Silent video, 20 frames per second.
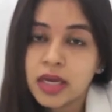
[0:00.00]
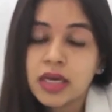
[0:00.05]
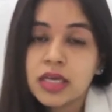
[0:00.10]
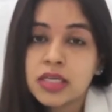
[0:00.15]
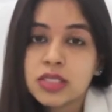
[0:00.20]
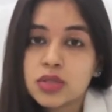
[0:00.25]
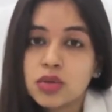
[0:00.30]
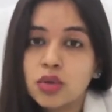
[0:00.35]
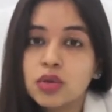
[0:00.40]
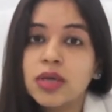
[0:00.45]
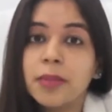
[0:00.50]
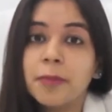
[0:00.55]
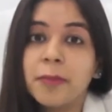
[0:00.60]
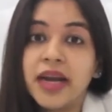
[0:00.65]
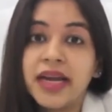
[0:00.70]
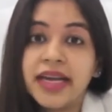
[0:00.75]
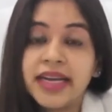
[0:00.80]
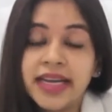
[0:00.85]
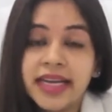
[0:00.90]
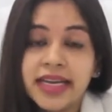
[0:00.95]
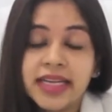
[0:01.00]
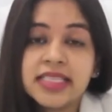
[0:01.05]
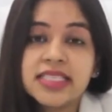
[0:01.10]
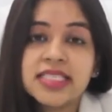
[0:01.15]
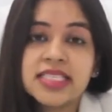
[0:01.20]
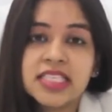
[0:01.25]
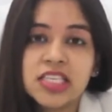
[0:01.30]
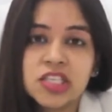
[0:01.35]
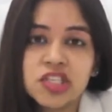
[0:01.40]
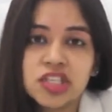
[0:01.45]
So the maintenance
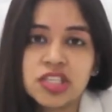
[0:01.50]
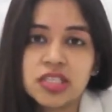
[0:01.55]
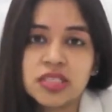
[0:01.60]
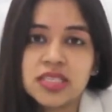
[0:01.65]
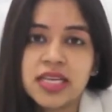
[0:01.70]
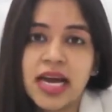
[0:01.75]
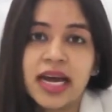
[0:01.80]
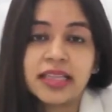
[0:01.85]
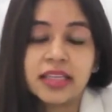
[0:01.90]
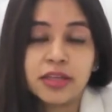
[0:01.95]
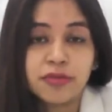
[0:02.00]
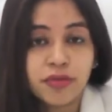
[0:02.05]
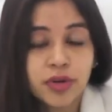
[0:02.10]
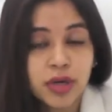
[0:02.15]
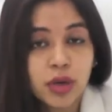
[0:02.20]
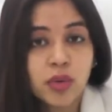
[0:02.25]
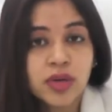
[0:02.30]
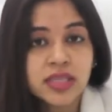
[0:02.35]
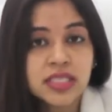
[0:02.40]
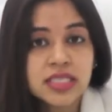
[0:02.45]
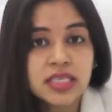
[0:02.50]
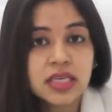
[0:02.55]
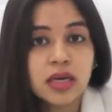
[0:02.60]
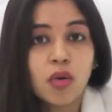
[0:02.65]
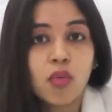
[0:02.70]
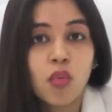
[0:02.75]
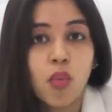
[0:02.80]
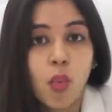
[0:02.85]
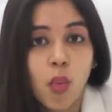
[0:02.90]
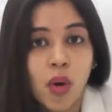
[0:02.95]
sessions at the frequency
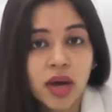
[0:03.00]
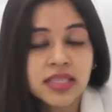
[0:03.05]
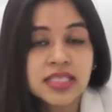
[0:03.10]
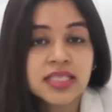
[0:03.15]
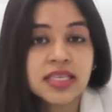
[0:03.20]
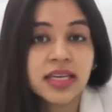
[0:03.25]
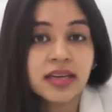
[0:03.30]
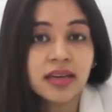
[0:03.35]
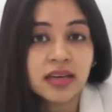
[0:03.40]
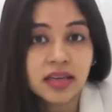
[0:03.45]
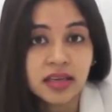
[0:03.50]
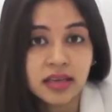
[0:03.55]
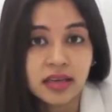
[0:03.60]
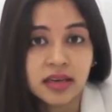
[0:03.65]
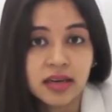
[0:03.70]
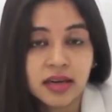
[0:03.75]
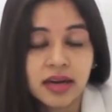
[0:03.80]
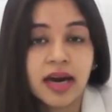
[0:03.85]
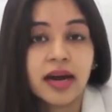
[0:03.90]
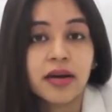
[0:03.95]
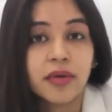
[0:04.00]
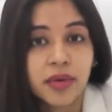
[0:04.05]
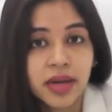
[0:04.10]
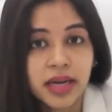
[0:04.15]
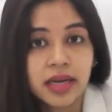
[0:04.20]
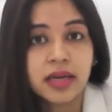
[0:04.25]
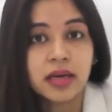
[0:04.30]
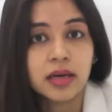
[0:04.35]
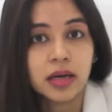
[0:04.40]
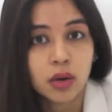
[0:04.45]
of once in a year are
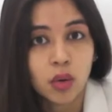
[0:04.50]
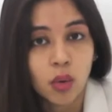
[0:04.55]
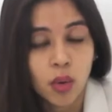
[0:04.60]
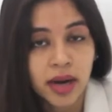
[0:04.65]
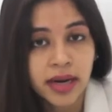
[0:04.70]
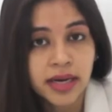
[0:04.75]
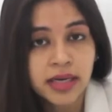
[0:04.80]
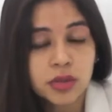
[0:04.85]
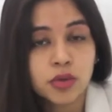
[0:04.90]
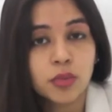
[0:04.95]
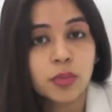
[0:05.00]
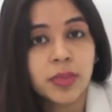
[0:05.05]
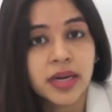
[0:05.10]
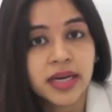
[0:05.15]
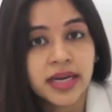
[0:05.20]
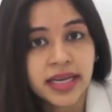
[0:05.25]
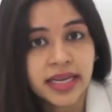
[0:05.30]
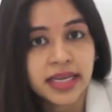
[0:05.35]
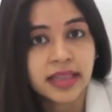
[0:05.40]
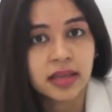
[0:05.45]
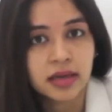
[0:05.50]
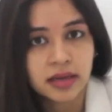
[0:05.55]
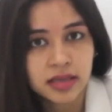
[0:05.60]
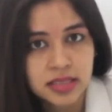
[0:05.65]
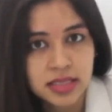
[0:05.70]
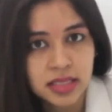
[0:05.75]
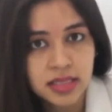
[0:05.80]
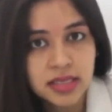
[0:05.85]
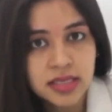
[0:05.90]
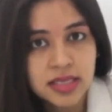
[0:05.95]
really required to maintain the
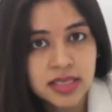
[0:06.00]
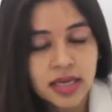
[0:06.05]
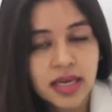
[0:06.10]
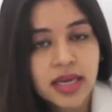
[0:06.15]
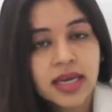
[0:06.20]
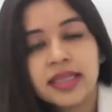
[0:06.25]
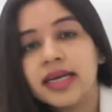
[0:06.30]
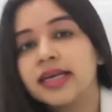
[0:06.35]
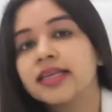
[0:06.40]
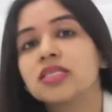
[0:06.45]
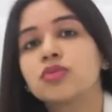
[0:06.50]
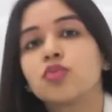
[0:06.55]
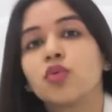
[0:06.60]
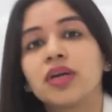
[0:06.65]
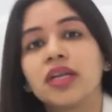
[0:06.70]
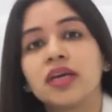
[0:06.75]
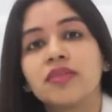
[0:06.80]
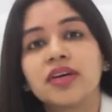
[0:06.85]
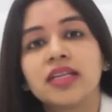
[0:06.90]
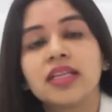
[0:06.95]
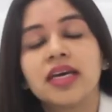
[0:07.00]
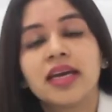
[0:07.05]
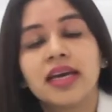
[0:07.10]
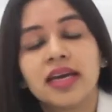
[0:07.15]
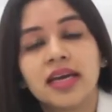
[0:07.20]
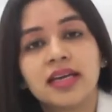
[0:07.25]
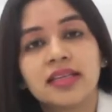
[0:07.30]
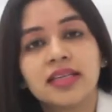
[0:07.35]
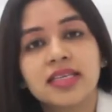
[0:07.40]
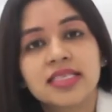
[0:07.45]
results. That is whatever the
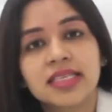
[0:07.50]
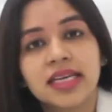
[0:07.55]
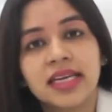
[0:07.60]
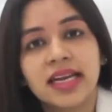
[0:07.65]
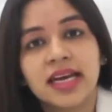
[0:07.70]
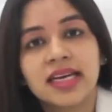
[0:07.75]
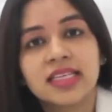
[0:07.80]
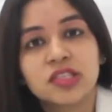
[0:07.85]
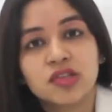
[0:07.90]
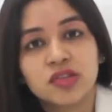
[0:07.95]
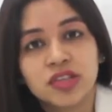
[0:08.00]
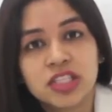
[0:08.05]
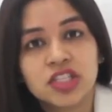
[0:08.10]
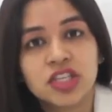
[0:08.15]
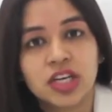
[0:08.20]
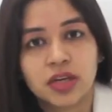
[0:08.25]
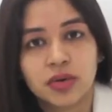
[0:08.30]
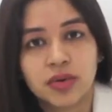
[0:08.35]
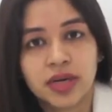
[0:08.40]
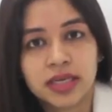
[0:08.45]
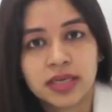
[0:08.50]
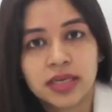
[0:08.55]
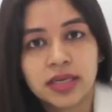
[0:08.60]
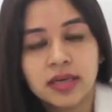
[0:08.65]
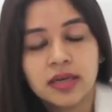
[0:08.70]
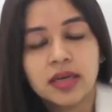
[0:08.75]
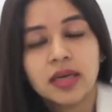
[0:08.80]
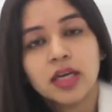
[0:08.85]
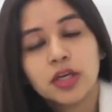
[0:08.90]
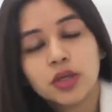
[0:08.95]
hair the skin has regenerated,
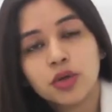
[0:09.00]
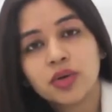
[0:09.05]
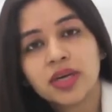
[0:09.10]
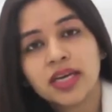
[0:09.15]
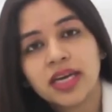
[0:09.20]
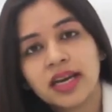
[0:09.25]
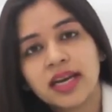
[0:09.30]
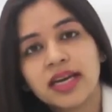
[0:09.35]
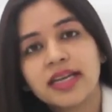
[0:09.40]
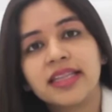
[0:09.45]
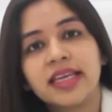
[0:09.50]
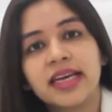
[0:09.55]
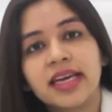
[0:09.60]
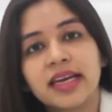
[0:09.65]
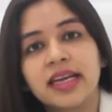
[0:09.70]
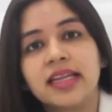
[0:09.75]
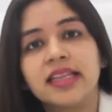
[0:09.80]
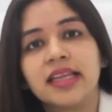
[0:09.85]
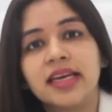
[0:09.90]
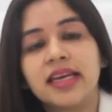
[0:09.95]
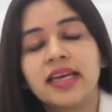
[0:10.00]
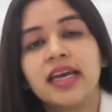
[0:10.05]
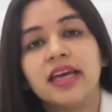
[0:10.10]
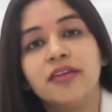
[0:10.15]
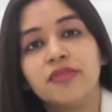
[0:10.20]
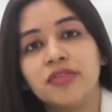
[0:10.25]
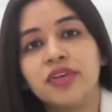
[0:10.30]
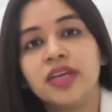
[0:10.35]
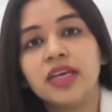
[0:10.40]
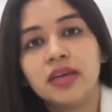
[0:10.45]
you kill it there and then
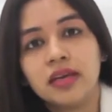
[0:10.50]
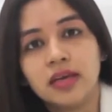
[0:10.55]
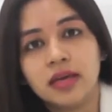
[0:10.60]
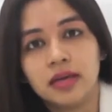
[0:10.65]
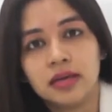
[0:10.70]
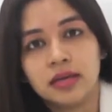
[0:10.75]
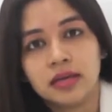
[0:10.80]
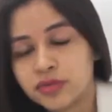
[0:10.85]
every year.